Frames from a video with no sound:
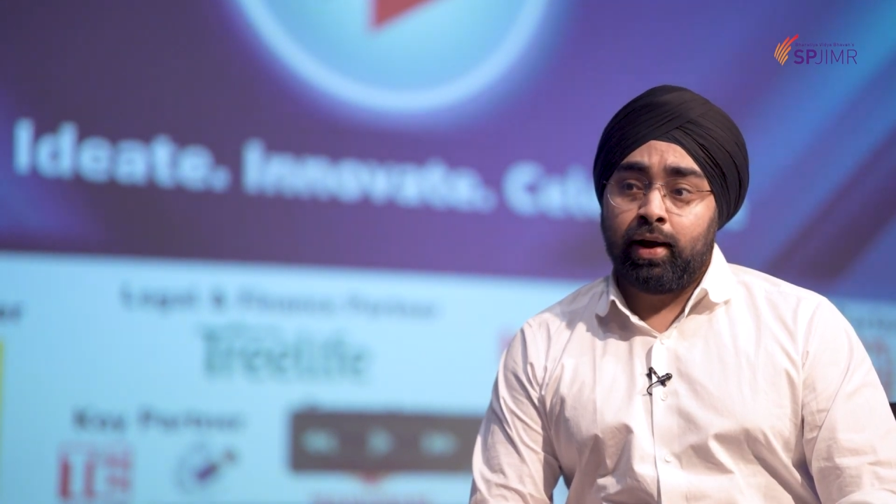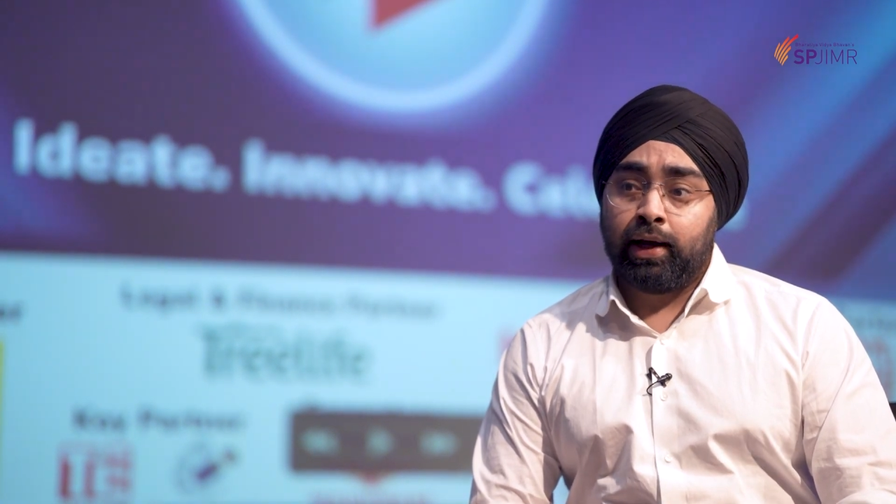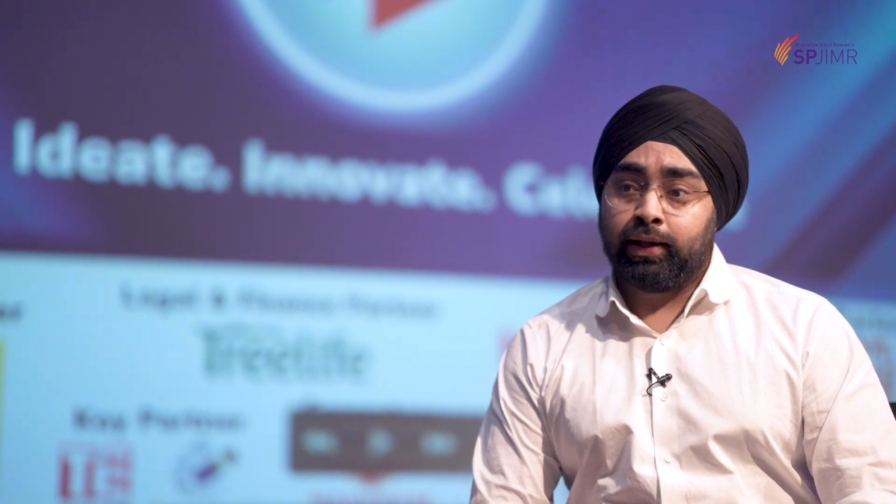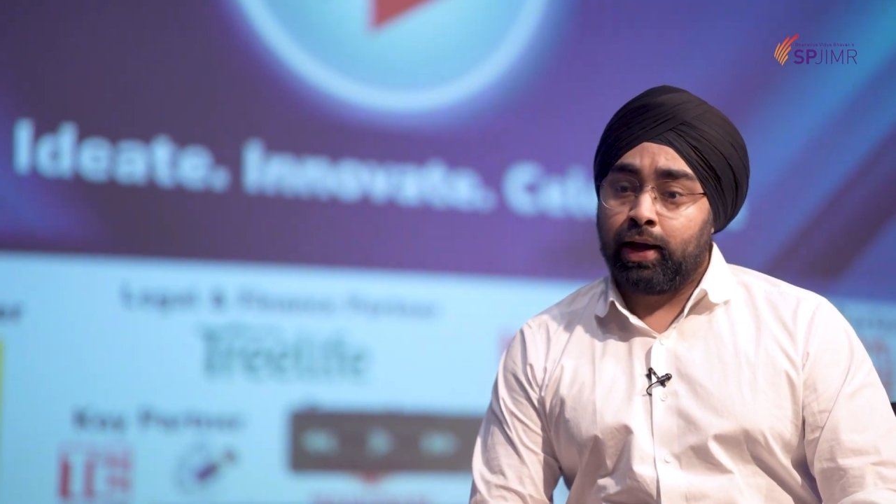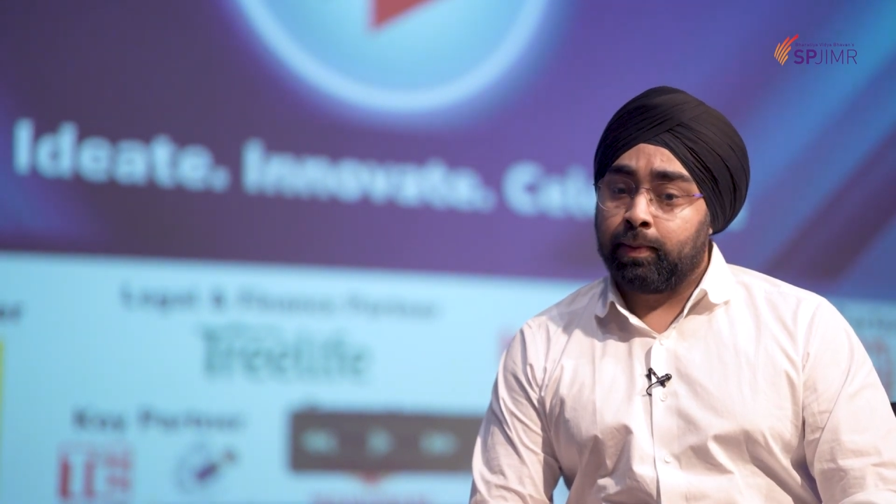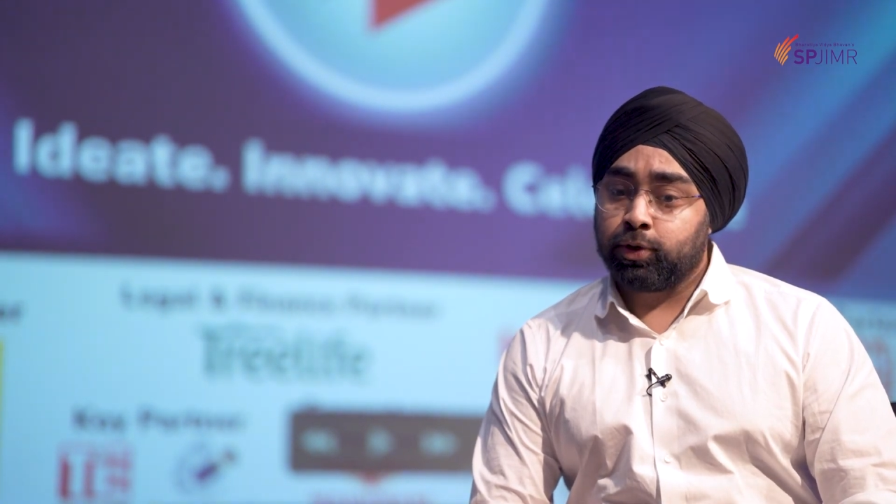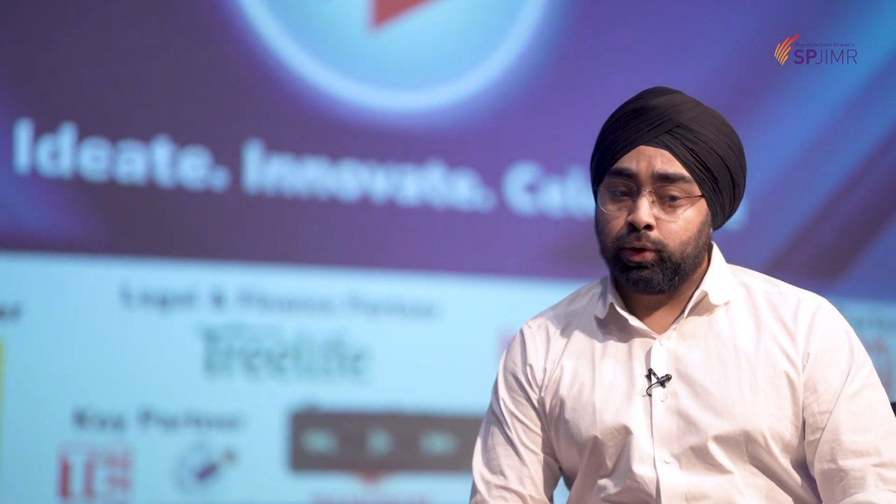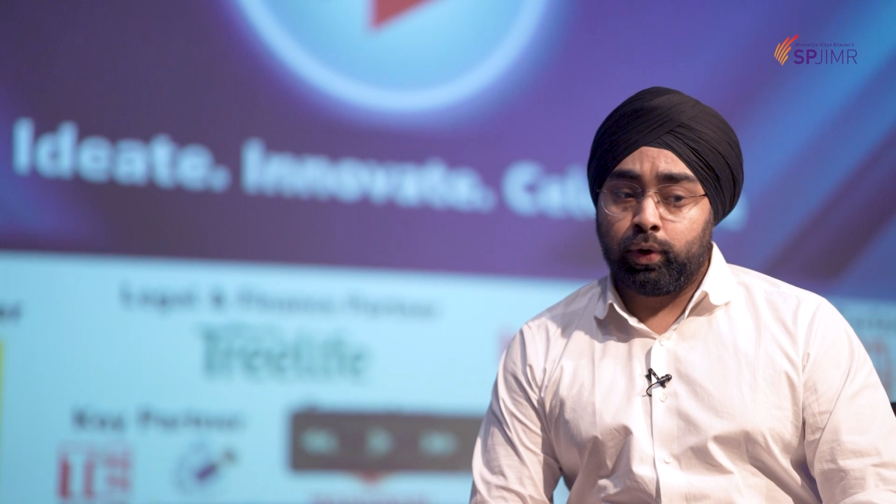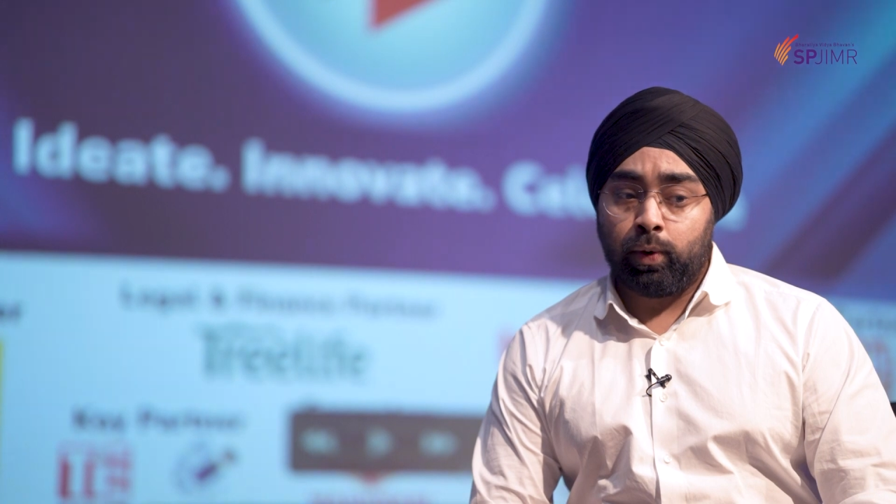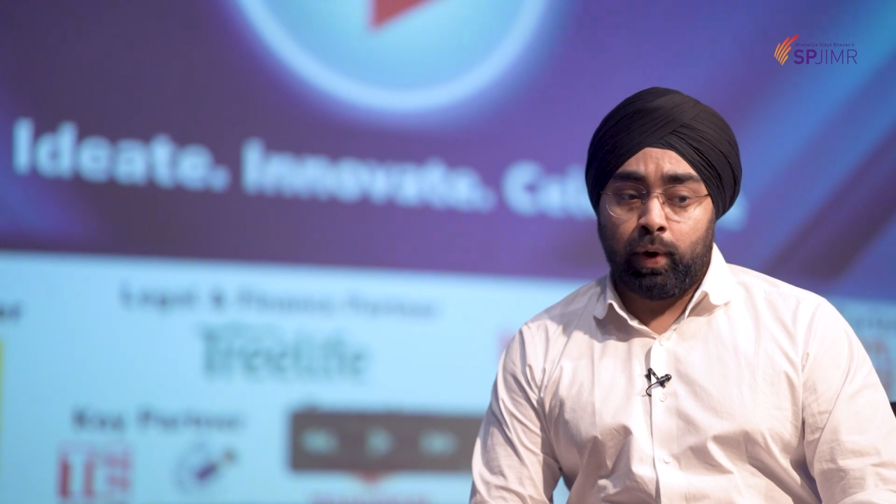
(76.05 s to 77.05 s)
I think
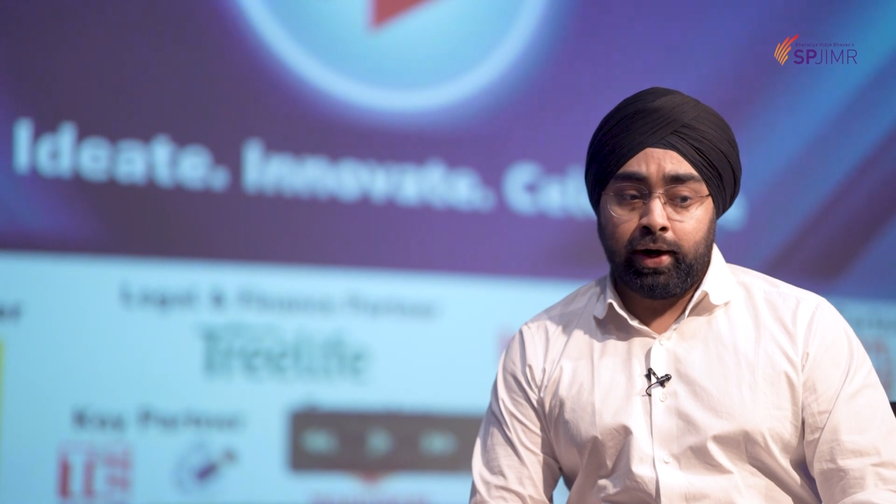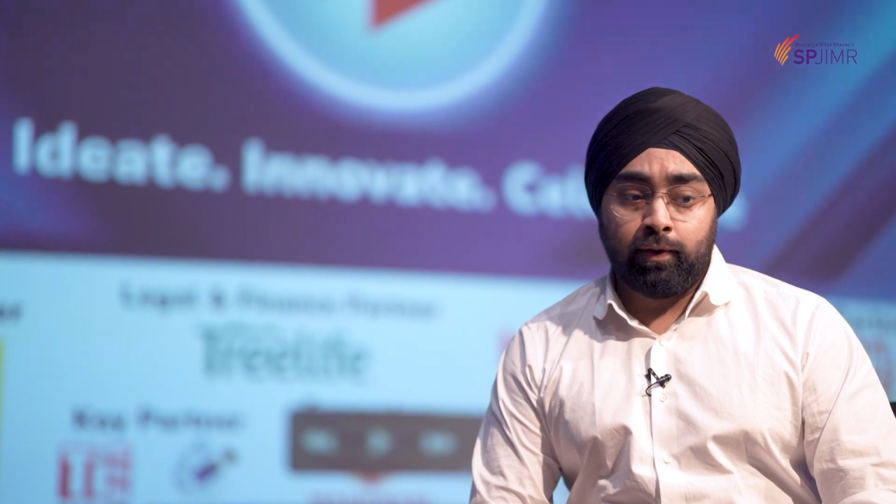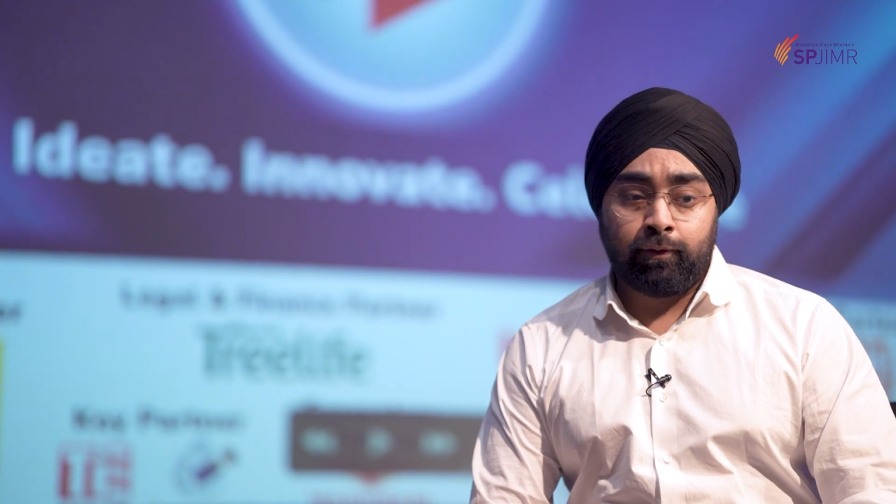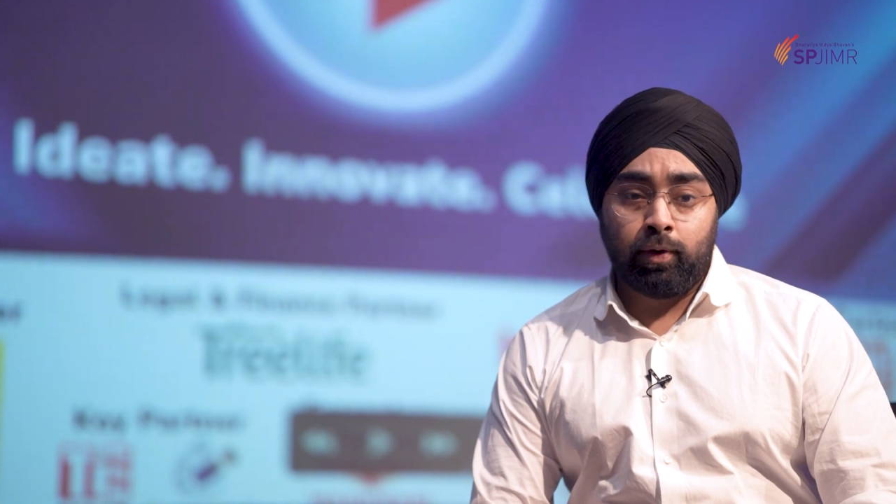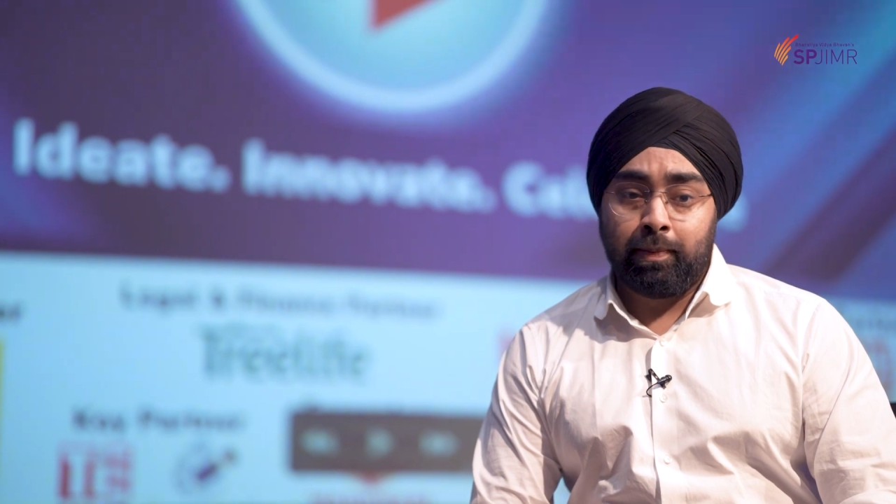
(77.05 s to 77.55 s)
absolutely wonderful